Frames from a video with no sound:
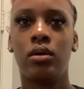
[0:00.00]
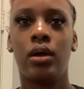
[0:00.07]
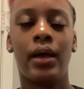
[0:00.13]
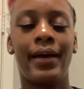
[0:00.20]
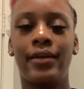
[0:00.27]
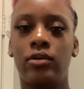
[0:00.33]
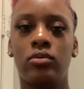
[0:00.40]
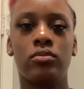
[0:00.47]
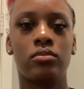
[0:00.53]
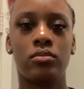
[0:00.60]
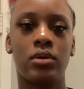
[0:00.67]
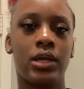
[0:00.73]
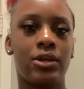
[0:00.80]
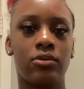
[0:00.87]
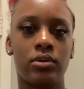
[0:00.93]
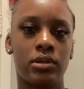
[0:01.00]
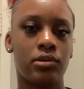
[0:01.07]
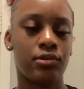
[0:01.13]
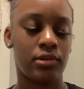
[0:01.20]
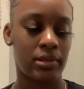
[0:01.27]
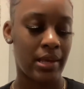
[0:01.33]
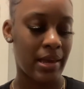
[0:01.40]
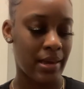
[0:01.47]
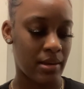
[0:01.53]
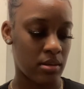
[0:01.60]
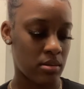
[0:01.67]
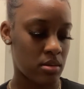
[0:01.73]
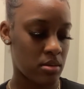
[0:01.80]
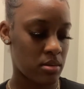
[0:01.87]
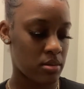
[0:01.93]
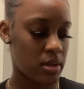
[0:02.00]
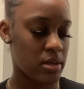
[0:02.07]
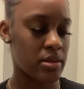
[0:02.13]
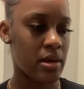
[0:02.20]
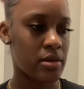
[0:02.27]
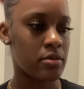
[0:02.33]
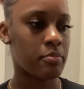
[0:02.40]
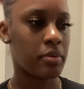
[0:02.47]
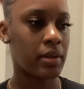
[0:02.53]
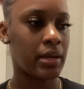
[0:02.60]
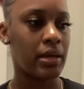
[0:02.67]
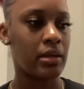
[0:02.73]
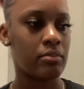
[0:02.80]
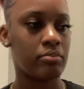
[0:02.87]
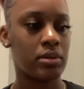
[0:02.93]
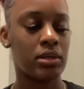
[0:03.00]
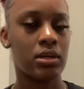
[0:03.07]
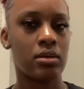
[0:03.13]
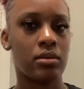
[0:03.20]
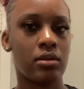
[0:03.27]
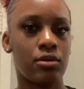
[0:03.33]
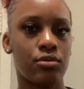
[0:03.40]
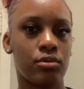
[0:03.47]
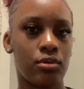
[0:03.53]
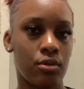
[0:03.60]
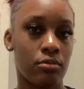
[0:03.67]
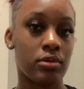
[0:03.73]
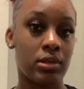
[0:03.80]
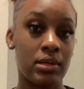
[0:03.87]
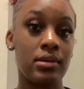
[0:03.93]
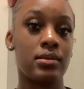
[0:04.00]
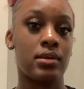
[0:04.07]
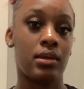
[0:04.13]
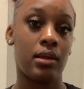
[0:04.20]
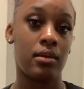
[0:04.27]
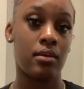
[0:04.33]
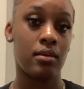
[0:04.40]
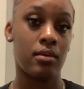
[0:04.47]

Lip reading: I don't understand. It tastes plain because there's no seasoning.